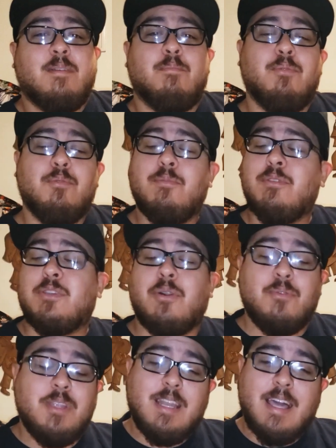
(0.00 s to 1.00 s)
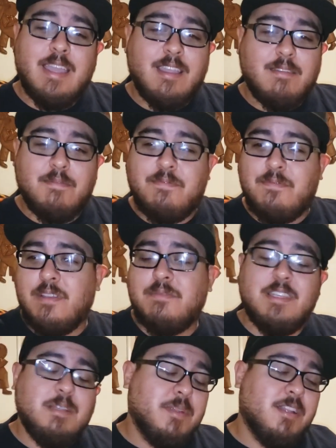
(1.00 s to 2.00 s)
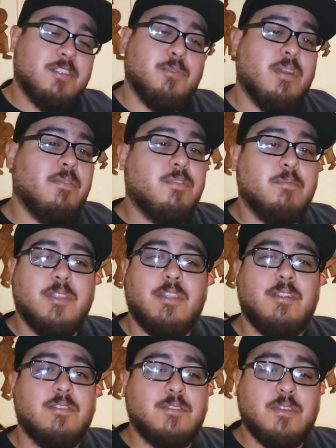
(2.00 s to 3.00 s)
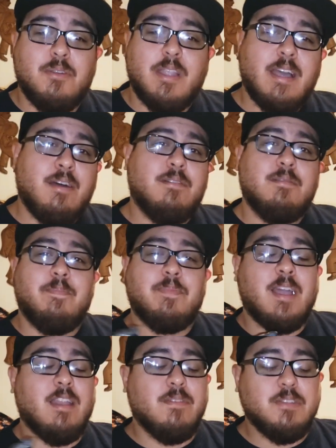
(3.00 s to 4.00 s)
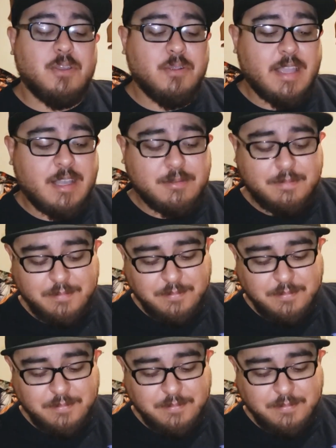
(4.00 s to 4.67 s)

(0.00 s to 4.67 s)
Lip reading: Boomloot's only like 15 minutes away from me there in SoCal. I live in SoCal.